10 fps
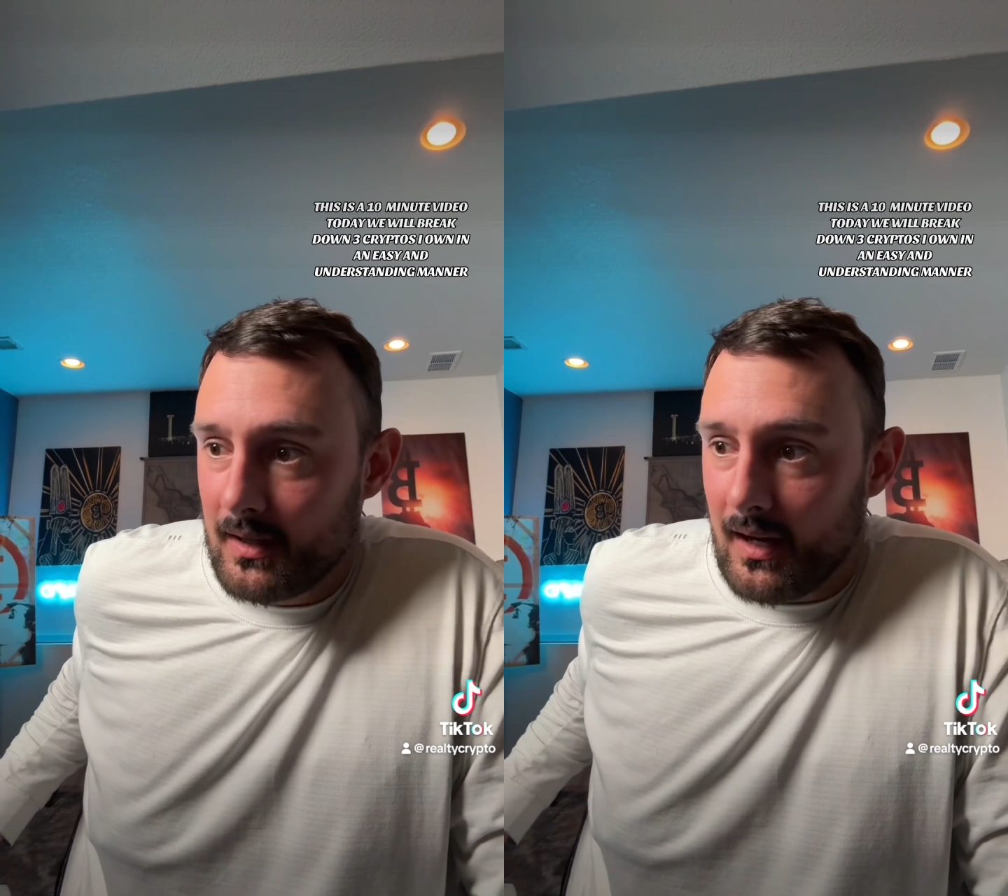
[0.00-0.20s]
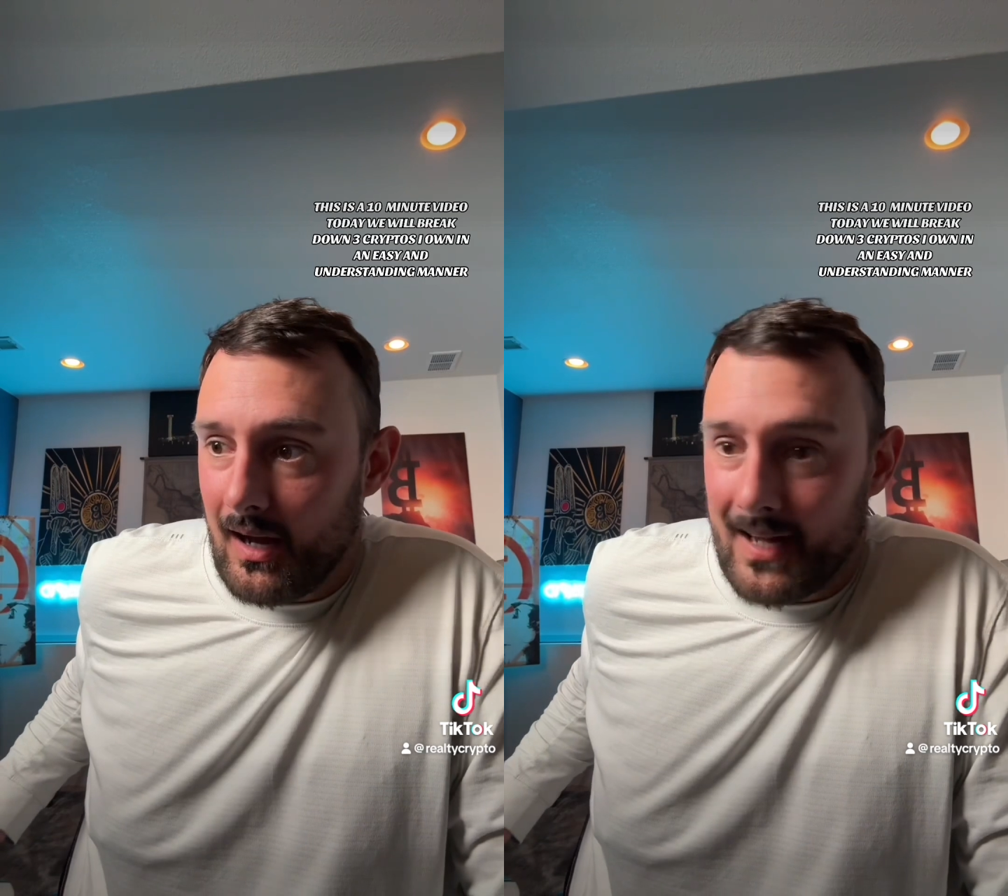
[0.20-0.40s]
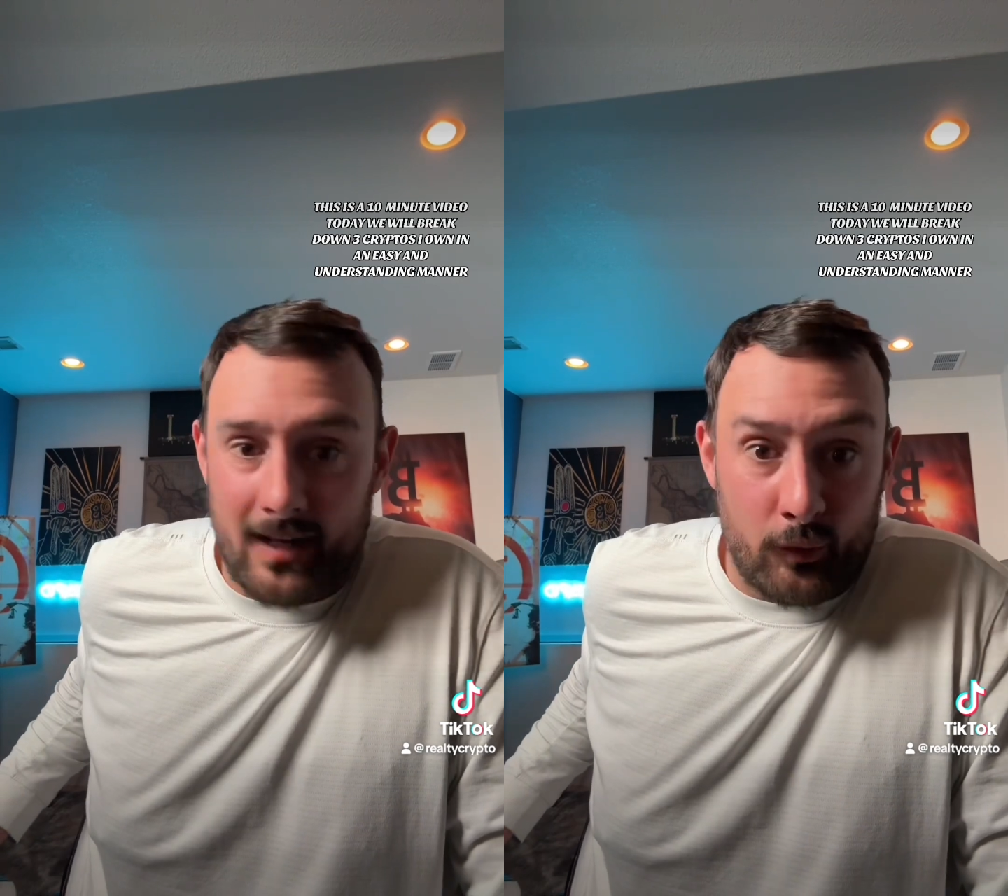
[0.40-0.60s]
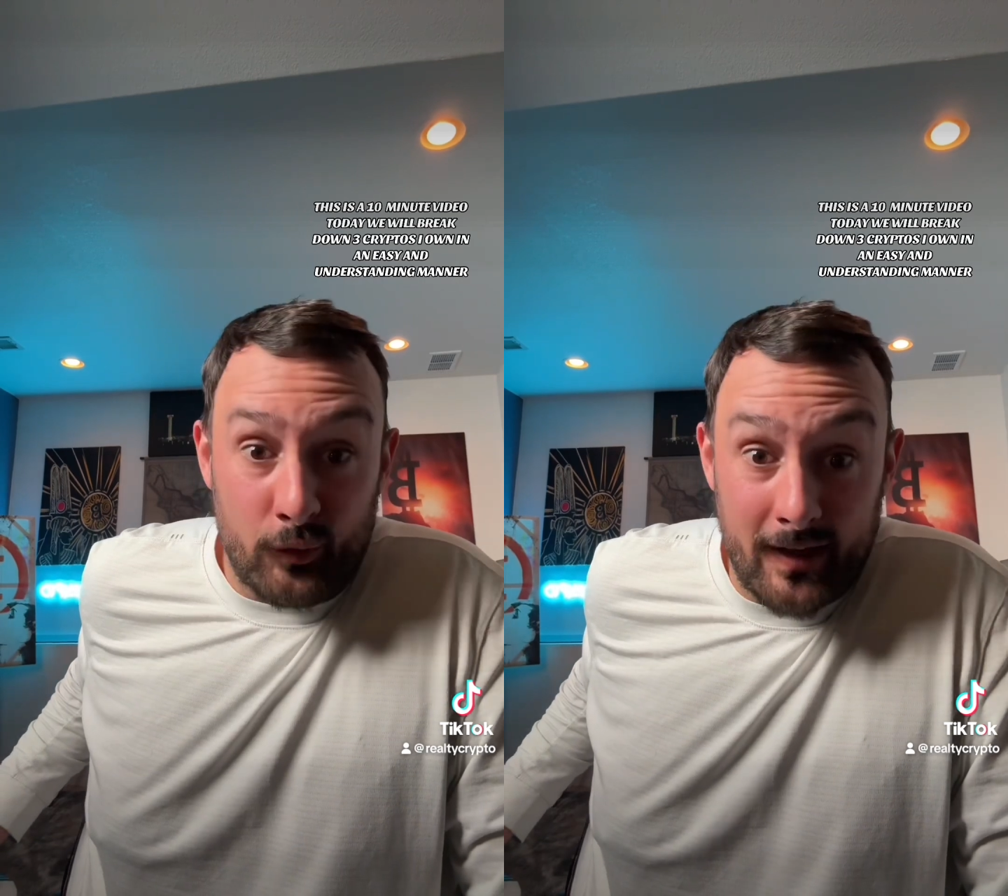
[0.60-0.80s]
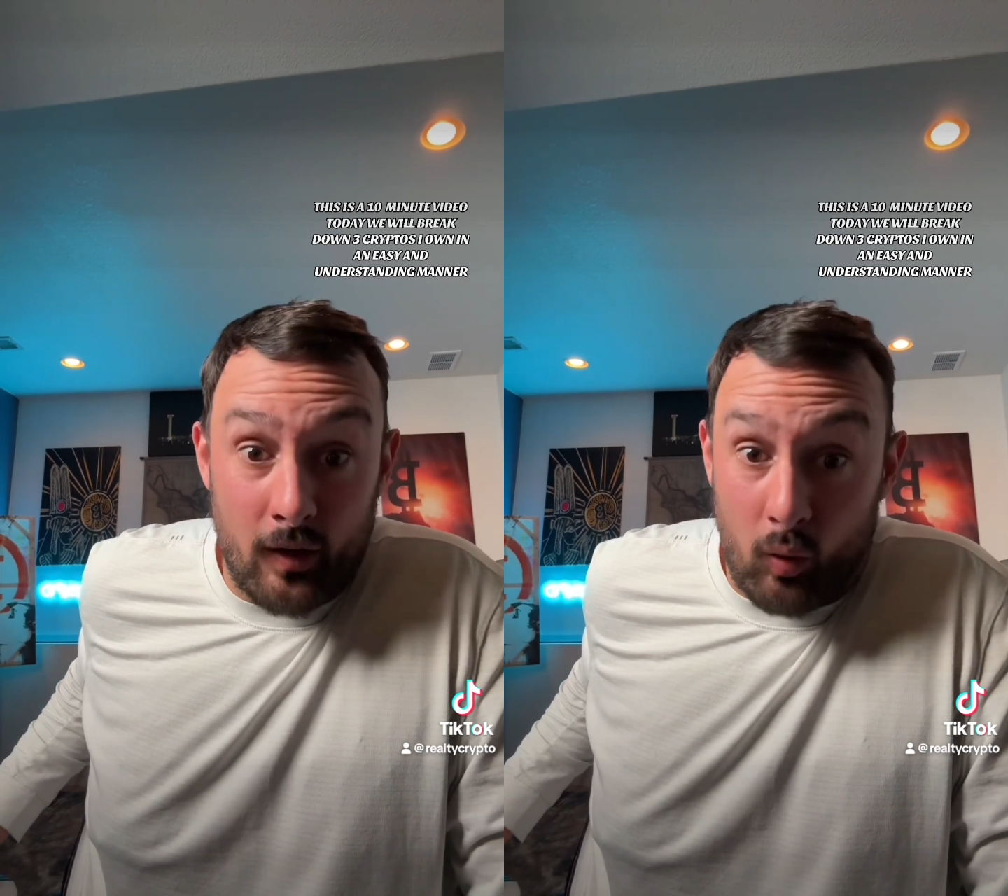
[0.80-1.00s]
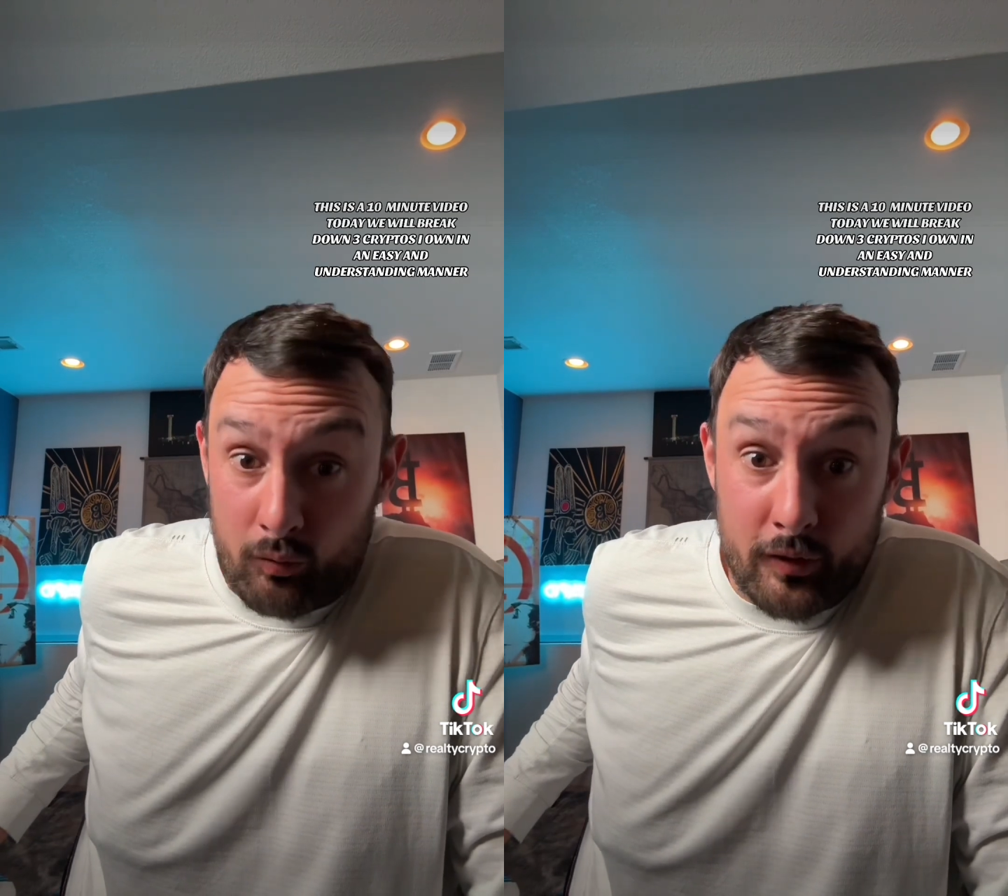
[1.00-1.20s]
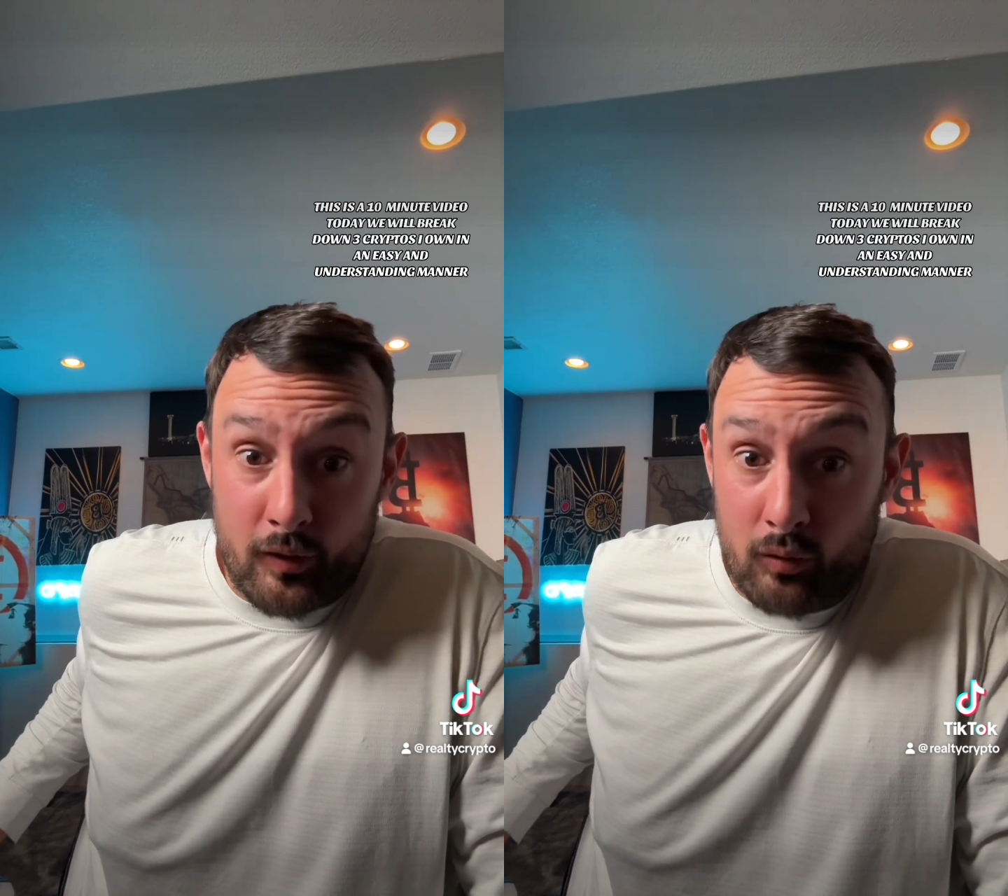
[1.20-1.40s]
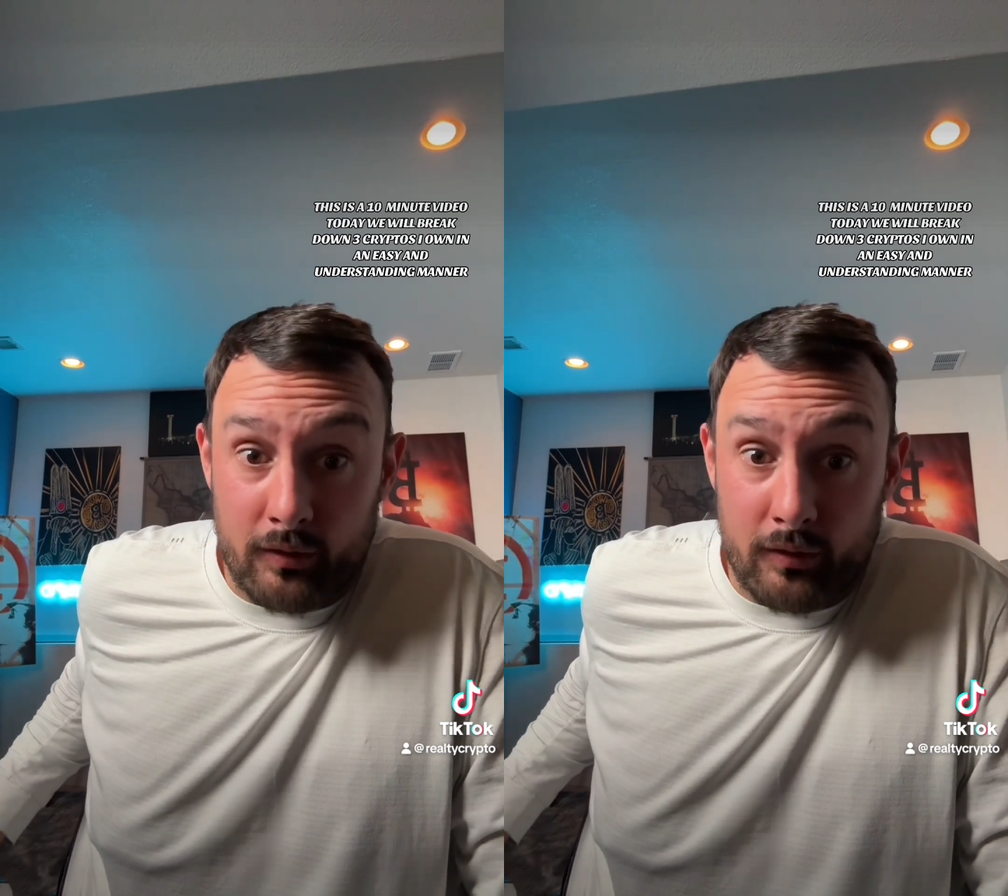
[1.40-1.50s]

I got to read it over and over